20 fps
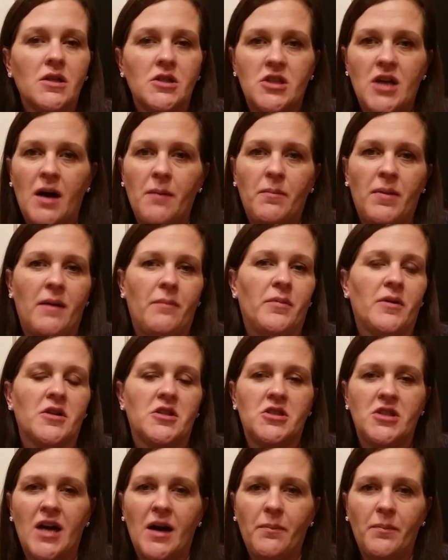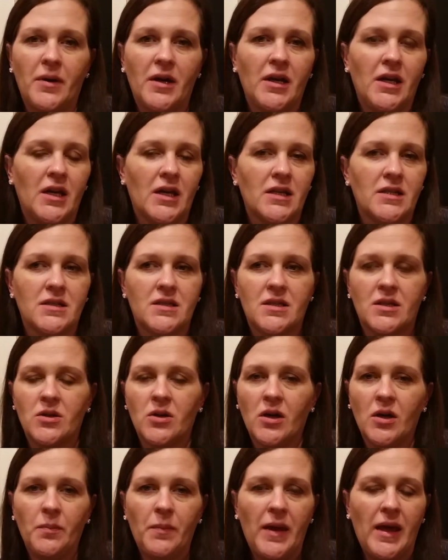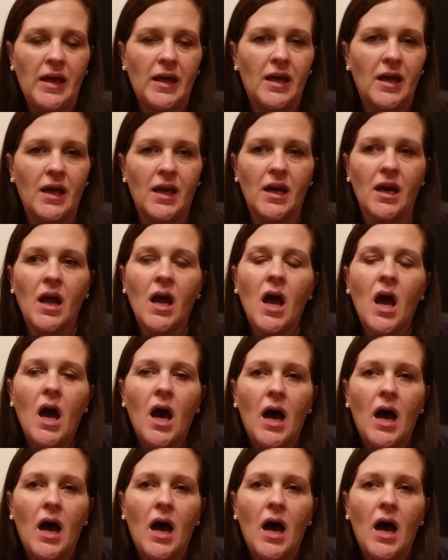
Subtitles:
chop peppers, chop onions, cook bacon,